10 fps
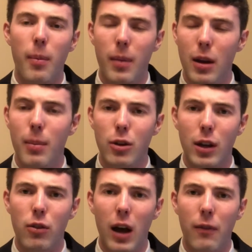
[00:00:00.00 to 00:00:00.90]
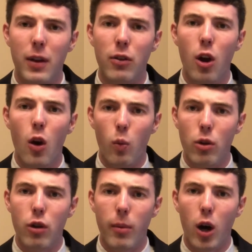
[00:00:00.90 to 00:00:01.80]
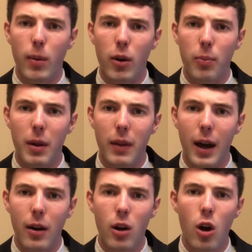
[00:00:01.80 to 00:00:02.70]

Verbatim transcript: in Michigan's offense when Jim Harbaugh's been there?